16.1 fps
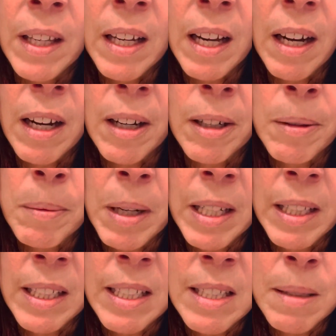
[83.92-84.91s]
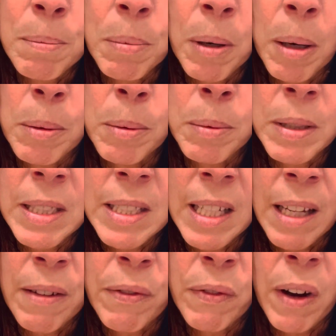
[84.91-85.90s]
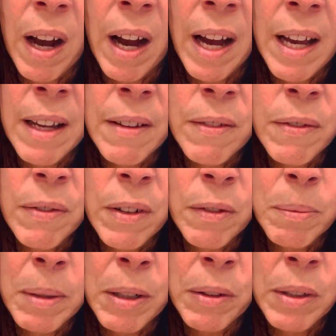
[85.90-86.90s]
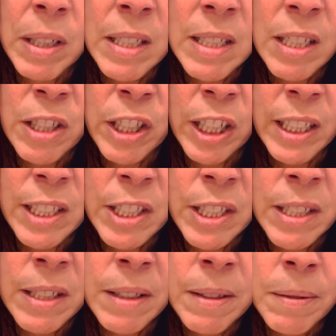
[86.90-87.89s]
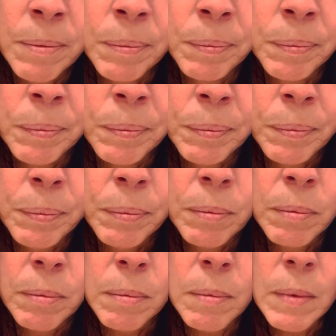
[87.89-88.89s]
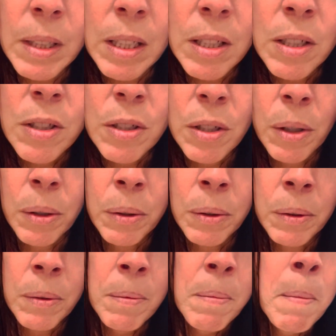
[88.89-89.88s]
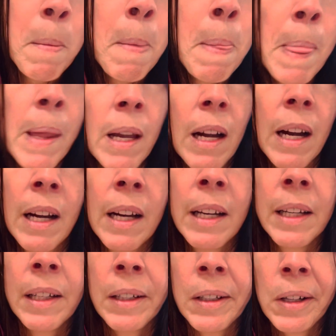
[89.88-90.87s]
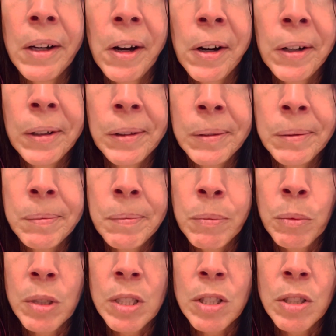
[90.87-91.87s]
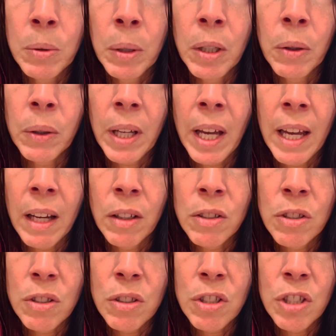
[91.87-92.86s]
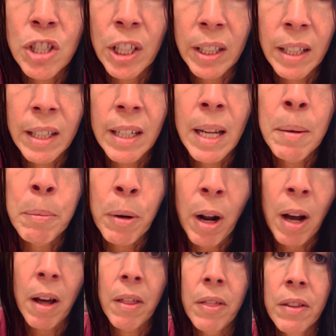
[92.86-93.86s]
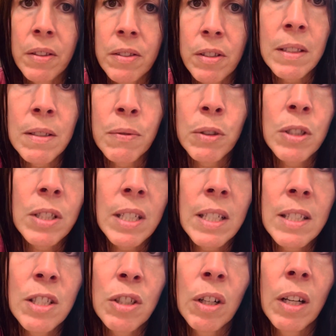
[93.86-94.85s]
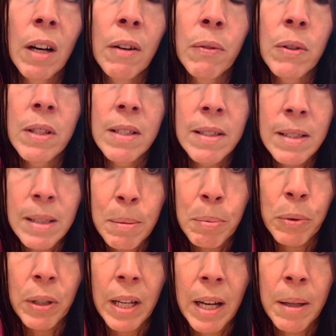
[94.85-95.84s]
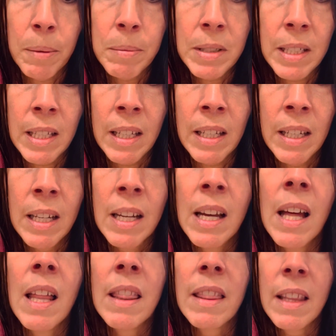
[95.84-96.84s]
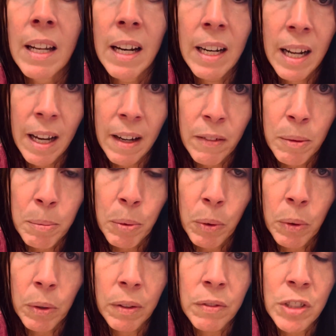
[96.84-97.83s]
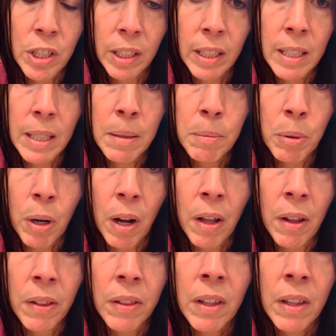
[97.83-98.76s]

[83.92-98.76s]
And it's probably day 5 of my reintroduction. So I was doing okay on just chicken and broth. So first I'd start off with the slippery elm tea. Then I'd have a bowl of chicken and broth.